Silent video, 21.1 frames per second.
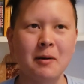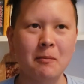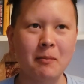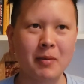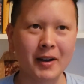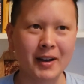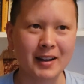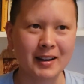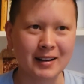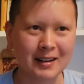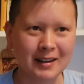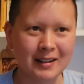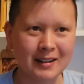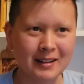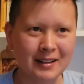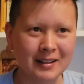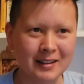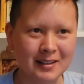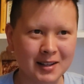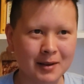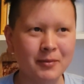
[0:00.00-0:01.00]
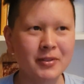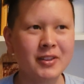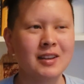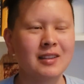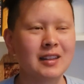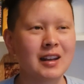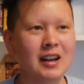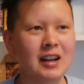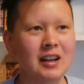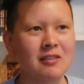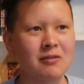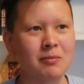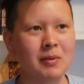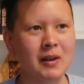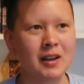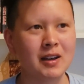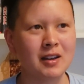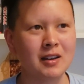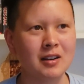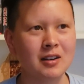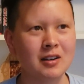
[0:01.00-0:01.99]
but something that I've
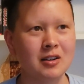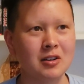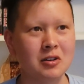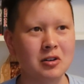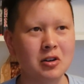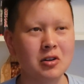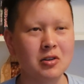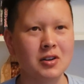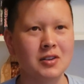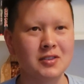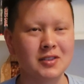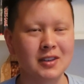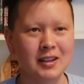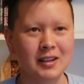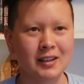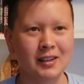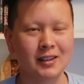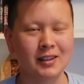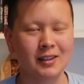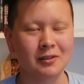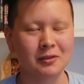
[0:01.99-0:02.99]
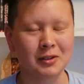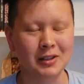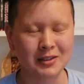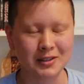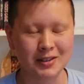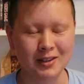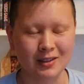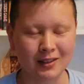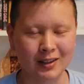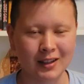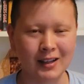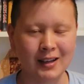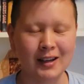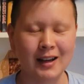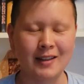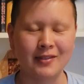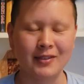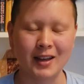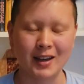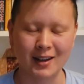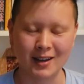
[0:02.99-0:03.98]
been noticing recently
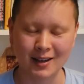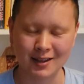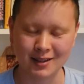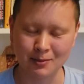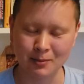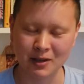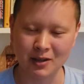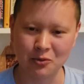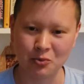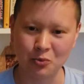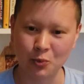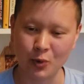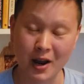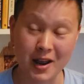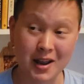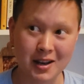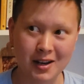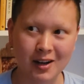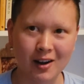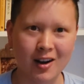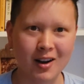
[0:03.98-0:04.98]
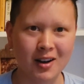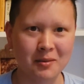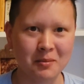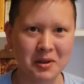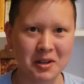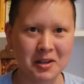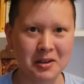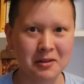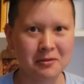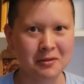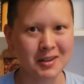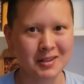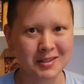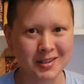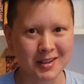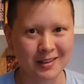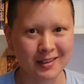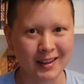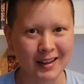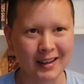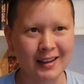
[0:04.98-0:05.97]
and that has been weighing on me
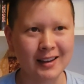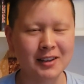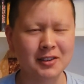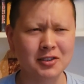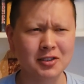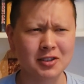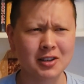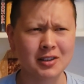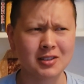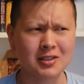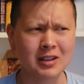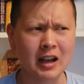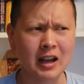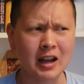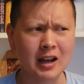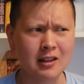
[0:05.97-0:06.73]
recently is just